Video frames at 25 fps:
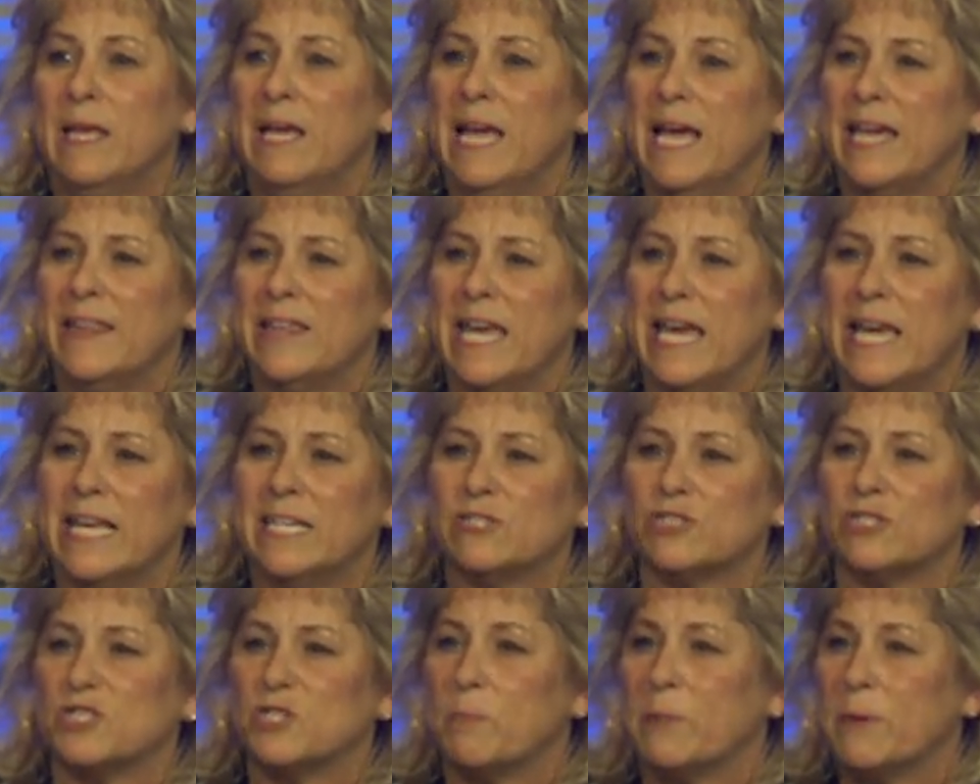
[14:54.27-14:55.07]
and the
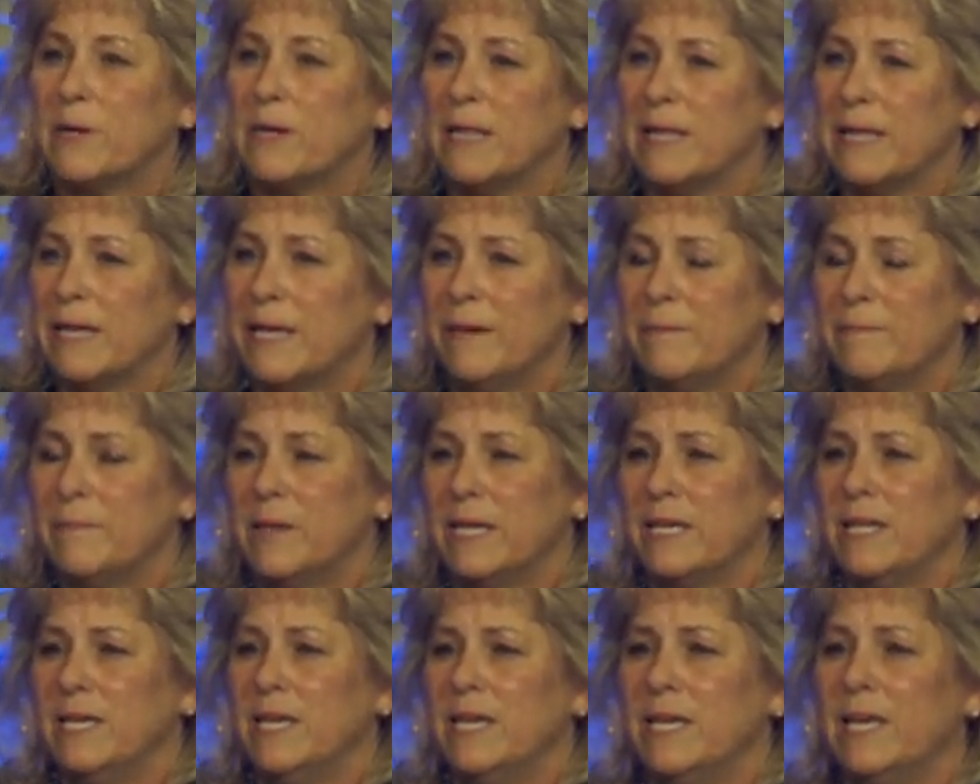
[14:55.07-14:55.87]
angels proclaimed
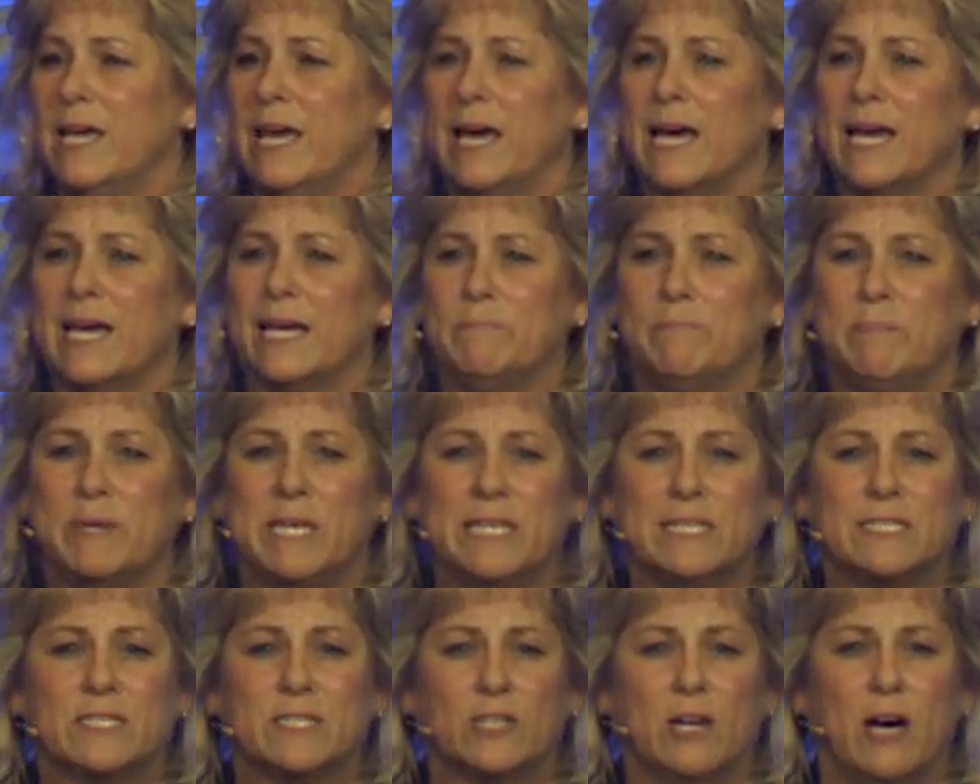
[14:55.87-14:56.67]
that he had
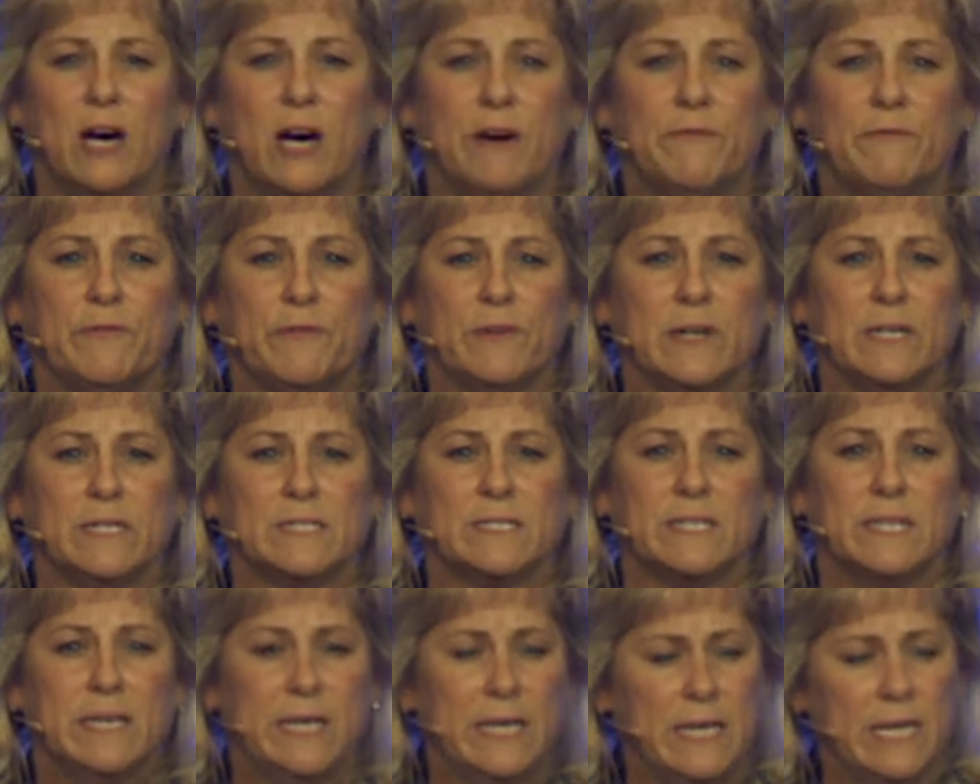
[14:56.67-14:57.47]
peace to offer us.